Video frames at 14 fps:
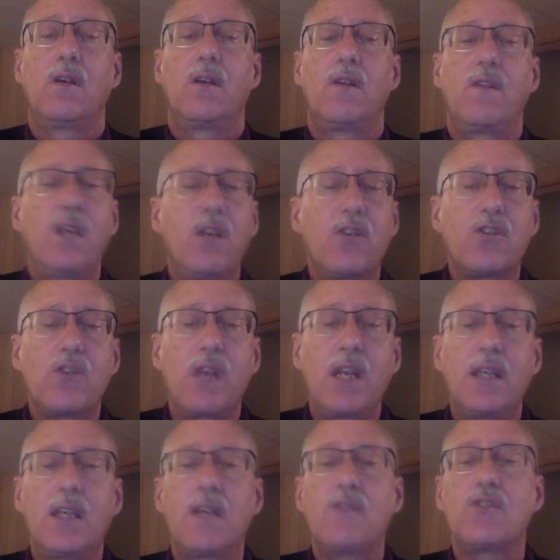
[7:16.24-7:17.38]
Theater
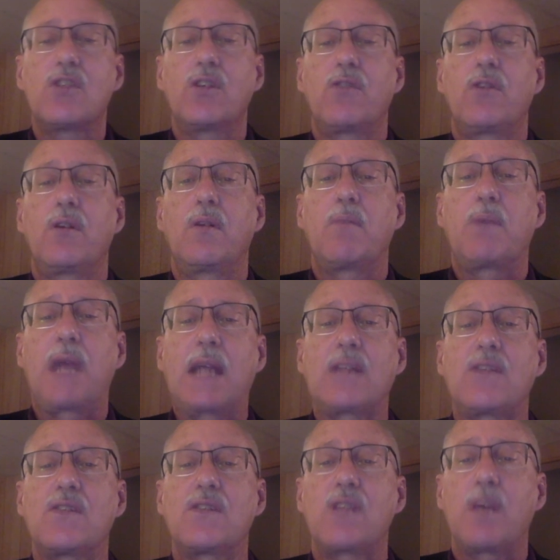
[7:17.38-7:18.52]
training gives children
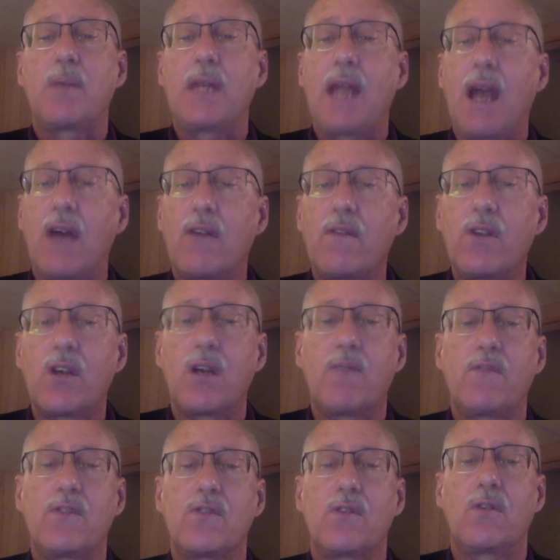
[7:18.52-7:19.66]
practice stepping out of their
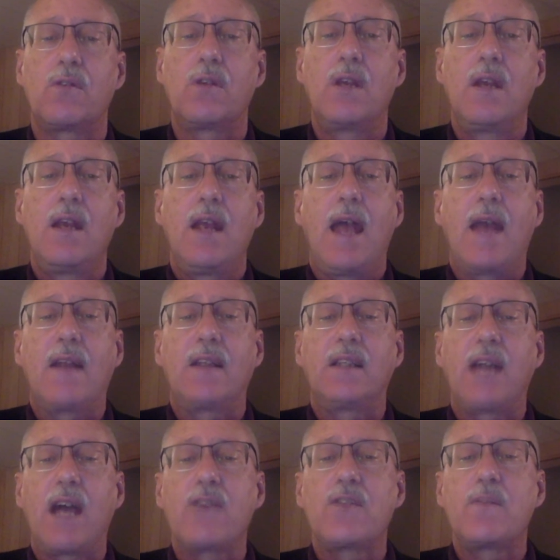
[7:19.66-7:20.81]
comfort zone and
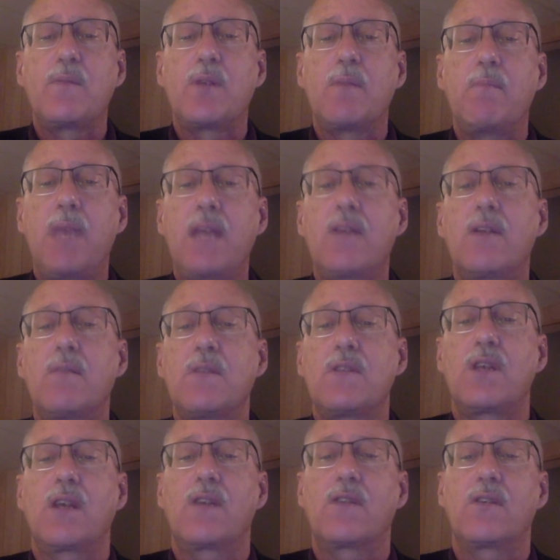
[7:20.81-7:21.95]
allows them to make their
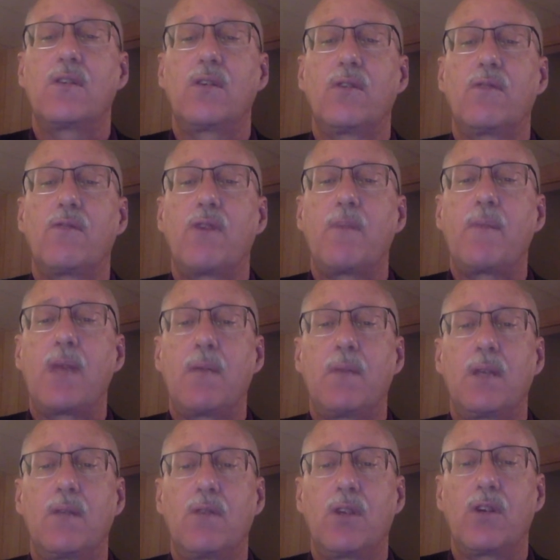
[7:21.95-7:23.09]
mistakes and learn from them
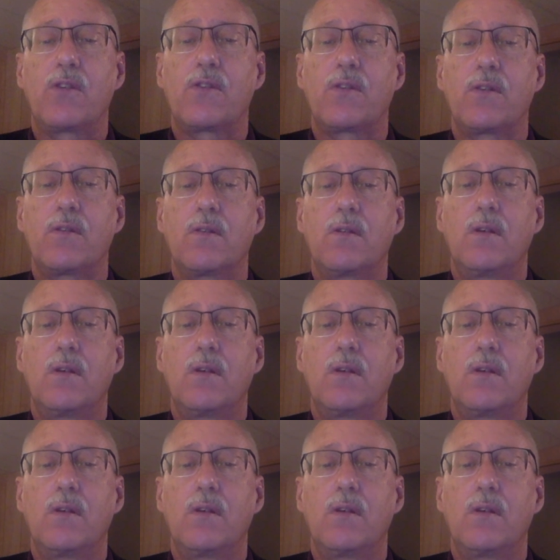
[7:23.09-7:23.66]
in rehearsal.